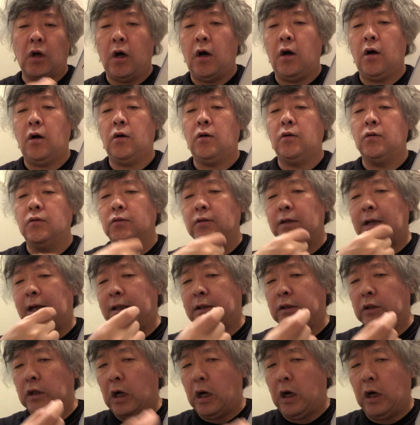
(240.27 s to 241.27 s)
on
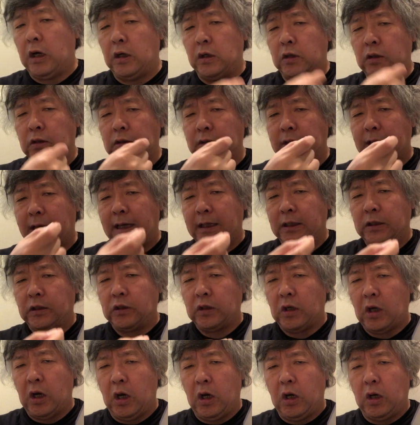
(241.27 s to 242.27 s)
and on
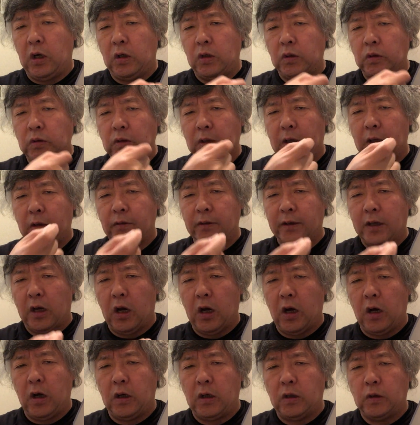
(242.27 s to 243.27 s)
and on and
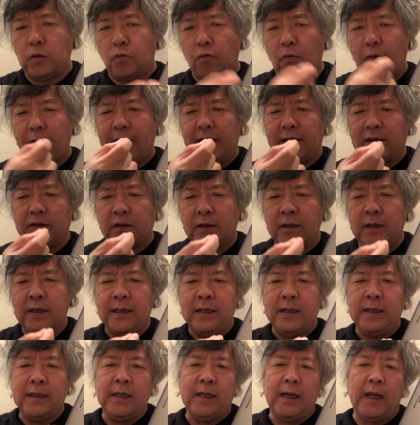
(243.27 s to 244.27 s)
on without
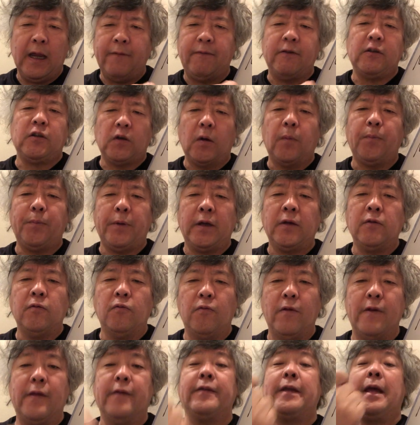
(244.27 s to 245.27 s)
ever stopping,
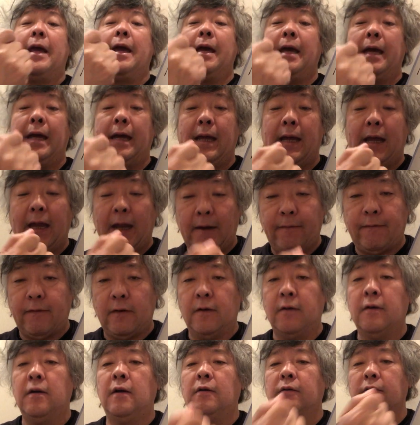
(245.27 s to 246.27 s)
without
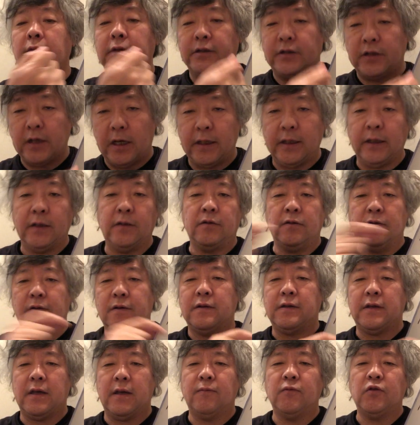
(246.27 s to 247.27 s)
ever returning to
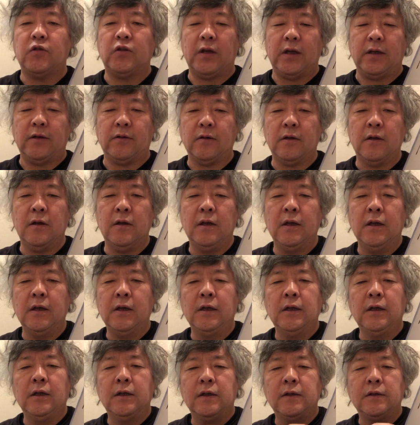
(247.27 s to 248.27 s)
the same state.
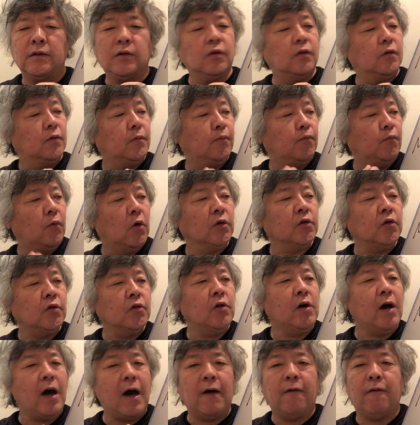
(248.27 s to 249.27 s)
So Mono
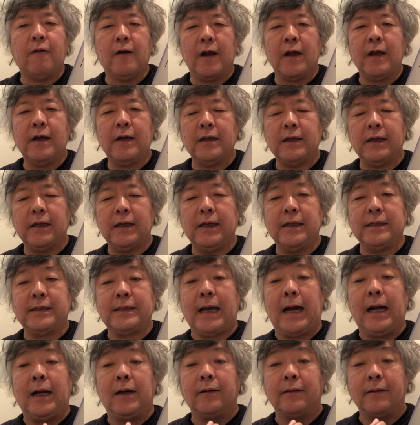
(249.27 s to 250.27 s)
no Aware
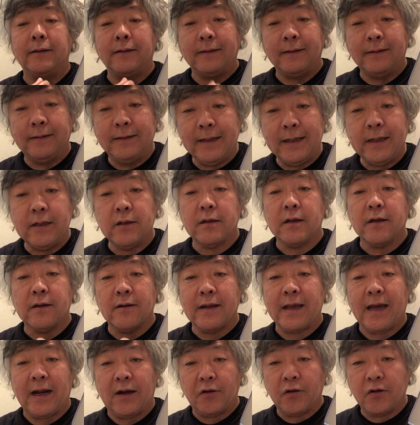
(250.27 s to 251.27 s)
is a really
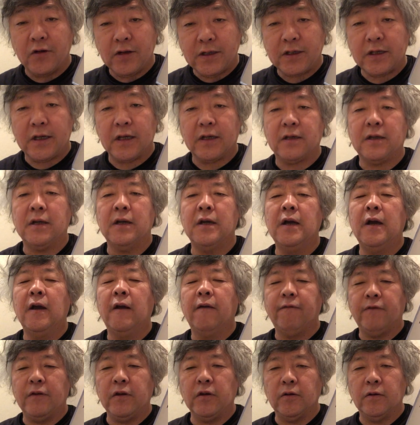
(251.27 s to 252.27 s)
realistic
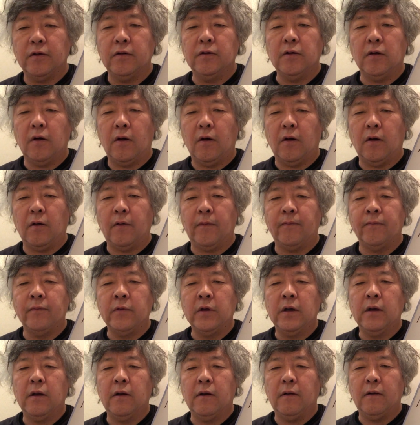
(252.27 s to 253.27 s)
view on
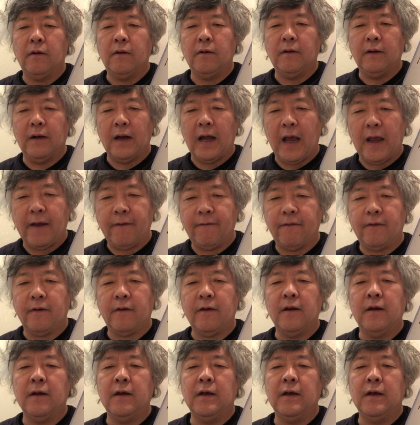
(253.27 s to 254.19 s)
life,